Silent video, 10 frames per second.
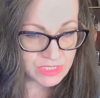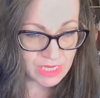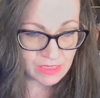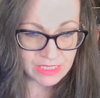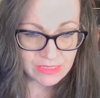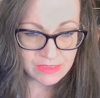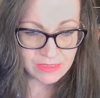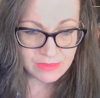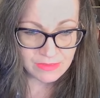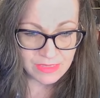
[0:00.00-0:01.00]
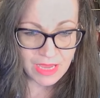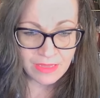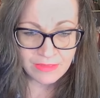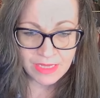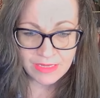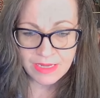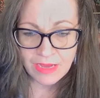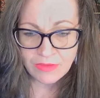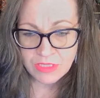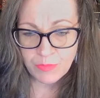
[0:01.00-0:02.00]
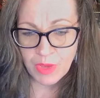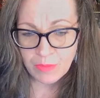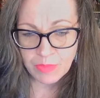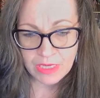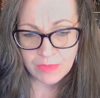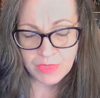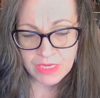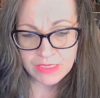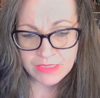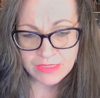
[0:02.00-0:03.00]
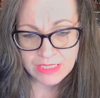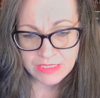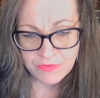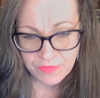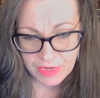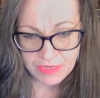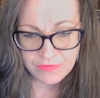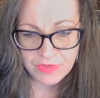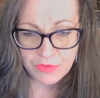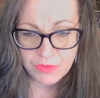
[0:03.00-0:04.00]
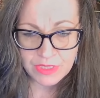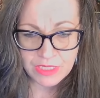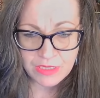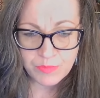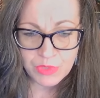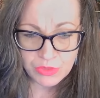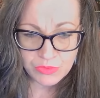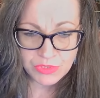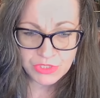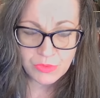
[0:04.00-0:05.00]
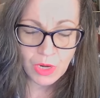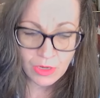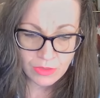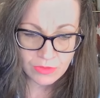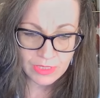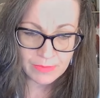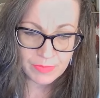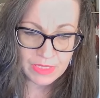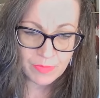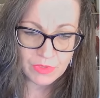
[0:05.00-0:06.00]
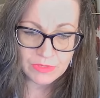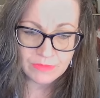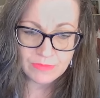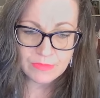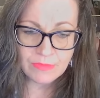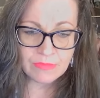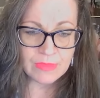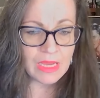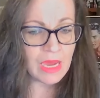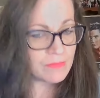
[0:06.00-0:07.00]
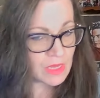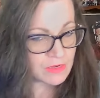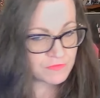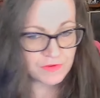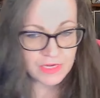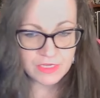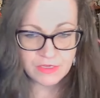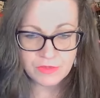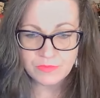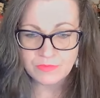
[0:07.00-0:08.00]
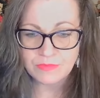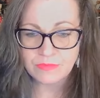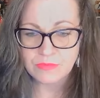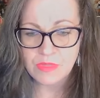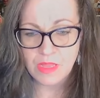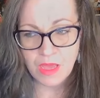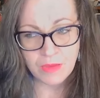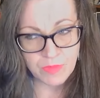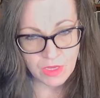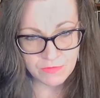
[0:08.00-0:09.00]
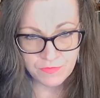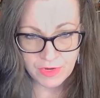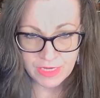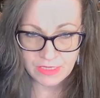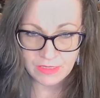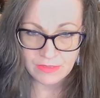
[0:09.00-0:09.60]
sell it and let it out to the public because he's afraid of you and the abuse you hurl at people. I'm not afraid of you. I'm not afraid.